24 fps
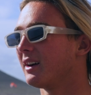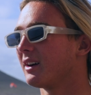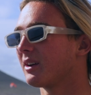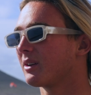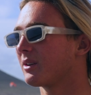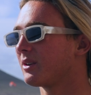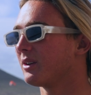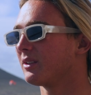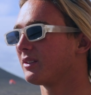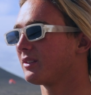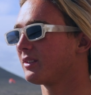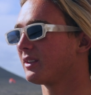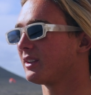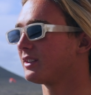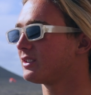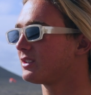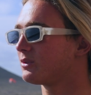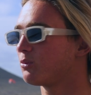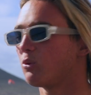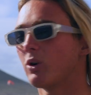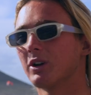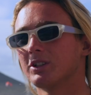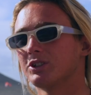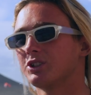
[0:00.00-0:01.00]
because
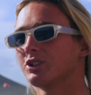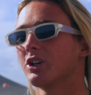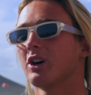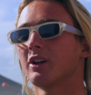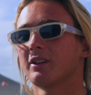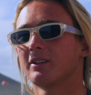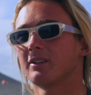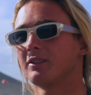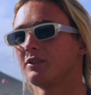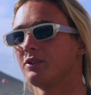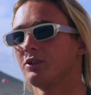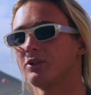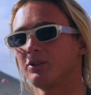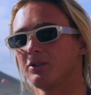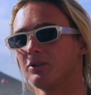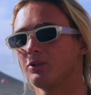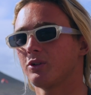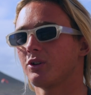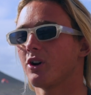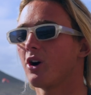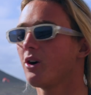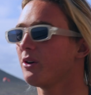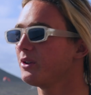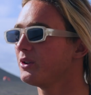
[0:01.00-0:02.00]
it's one shot, you
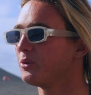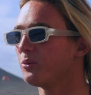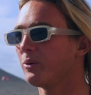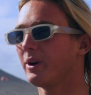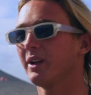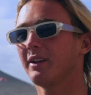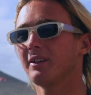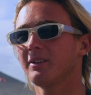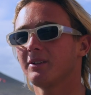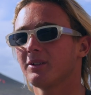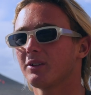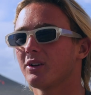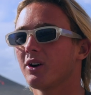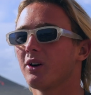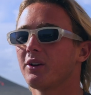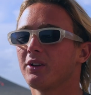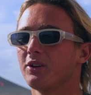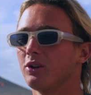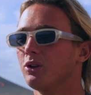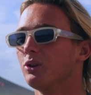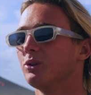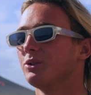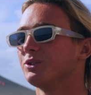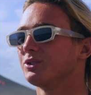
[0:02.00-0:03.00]
go, you win, you go,
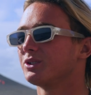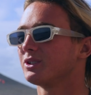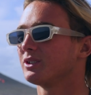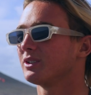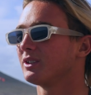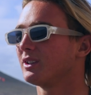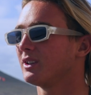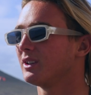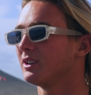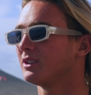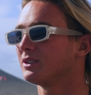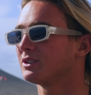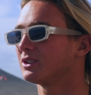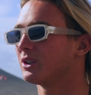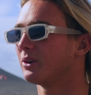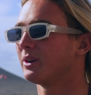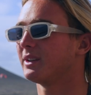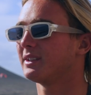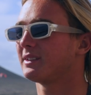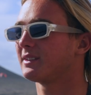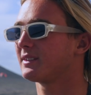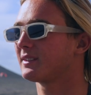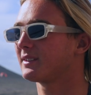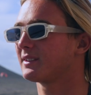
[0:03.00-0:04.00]
you lose. So
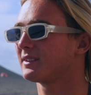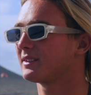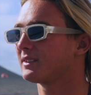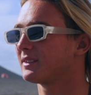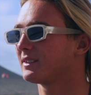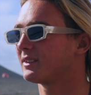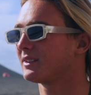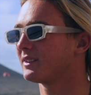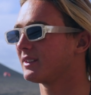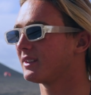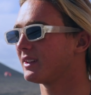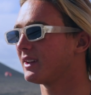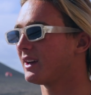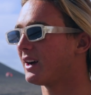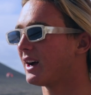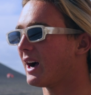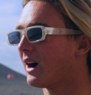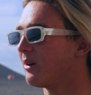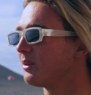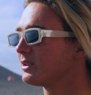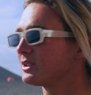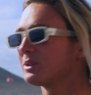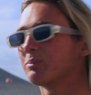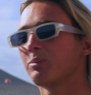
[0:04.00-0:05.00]

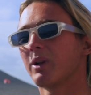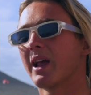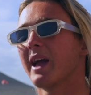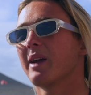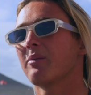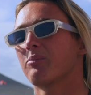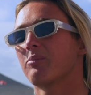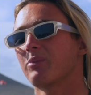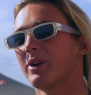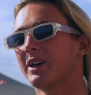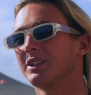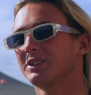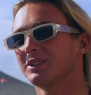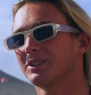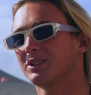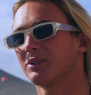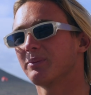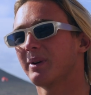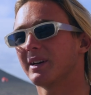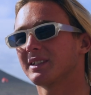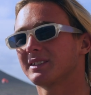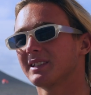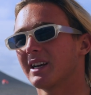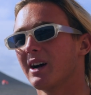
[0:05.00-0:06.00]
I was applying pressure to
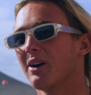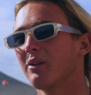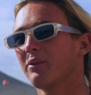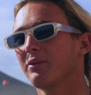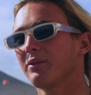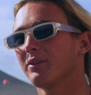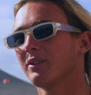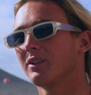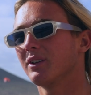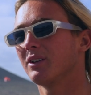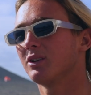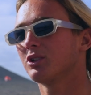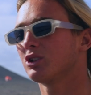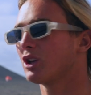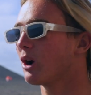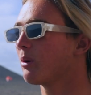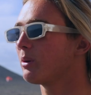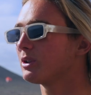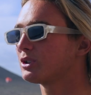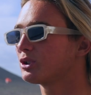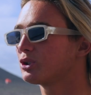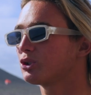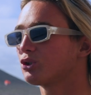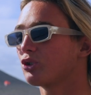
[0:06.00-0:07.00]
myself. So I
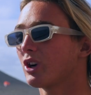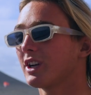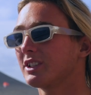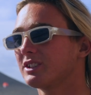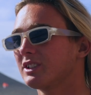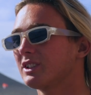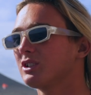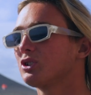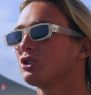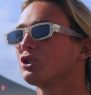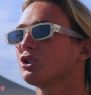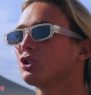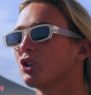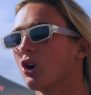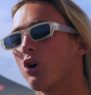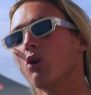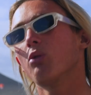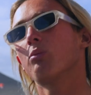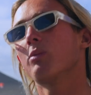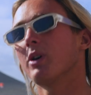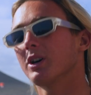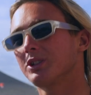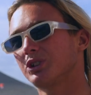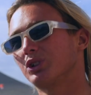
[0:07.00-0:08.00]
was stressing so
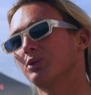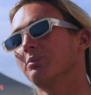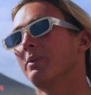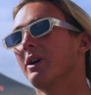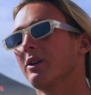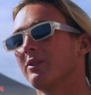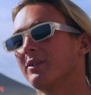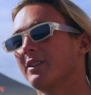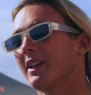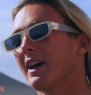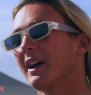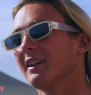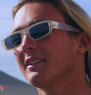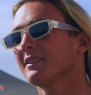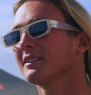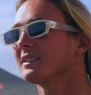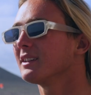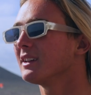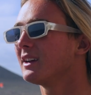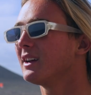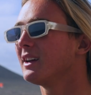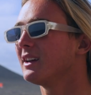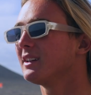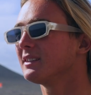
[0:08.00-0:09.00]
much about that
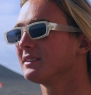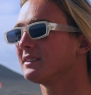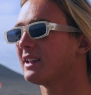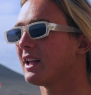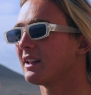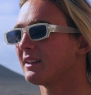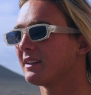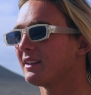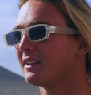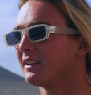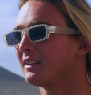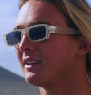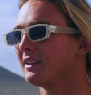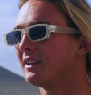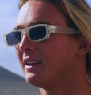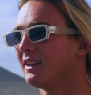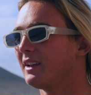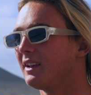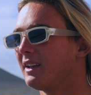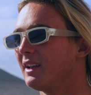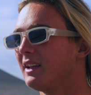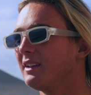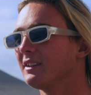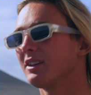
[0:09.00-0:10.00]

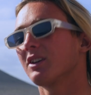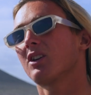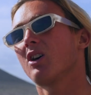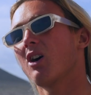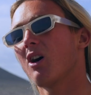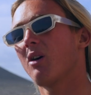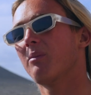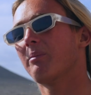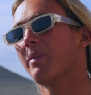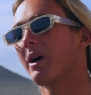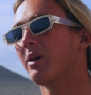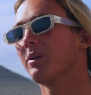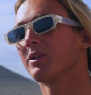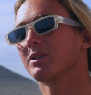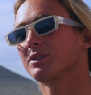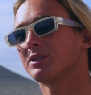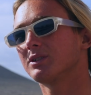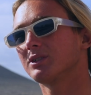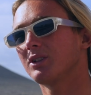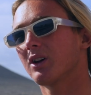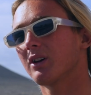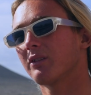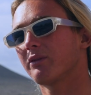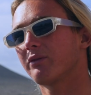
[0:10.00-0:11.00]
in the comp I was
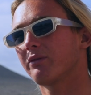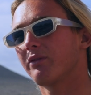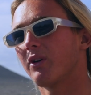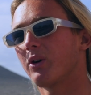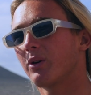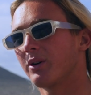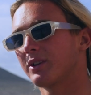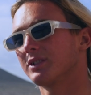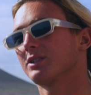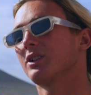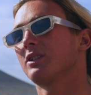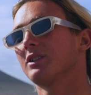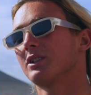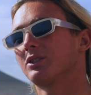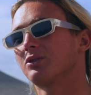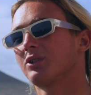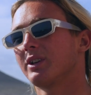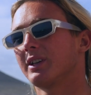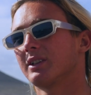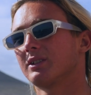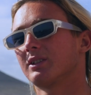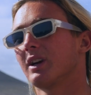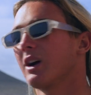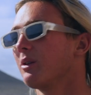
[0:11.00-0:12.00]
not focused on the
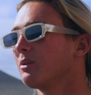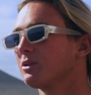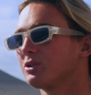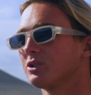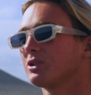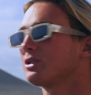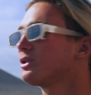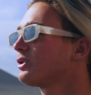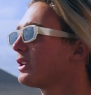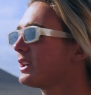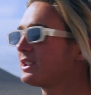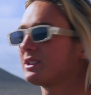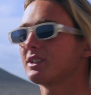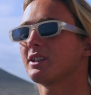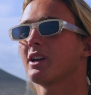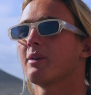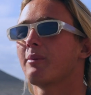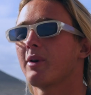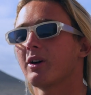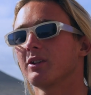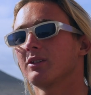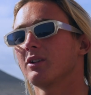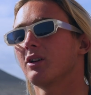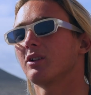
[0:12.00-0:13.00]
tricks. I was just stressing
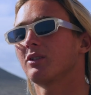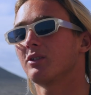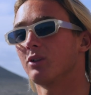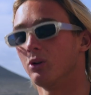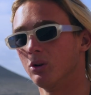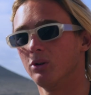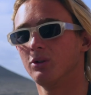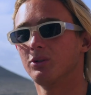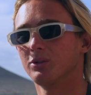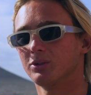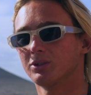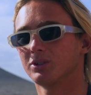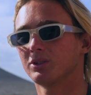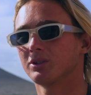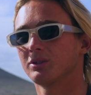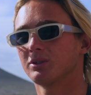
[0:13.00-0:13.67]
about not to lose.